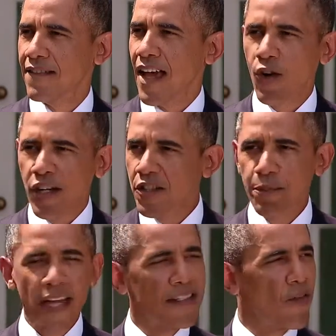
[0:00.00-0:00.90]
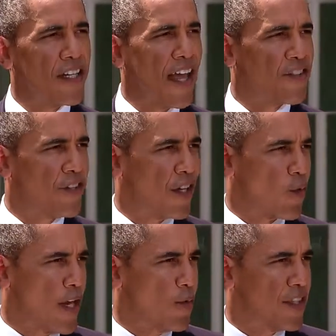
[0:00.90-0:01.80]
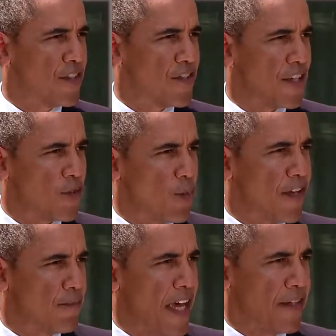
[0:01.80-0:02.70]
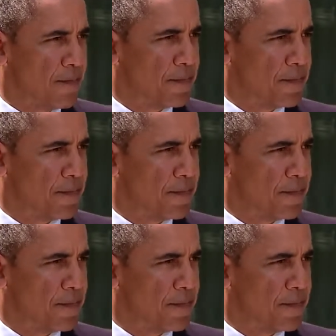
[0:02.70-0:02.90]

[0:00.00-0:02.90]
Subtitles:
I don't expect every nation to agree with the decision we have made.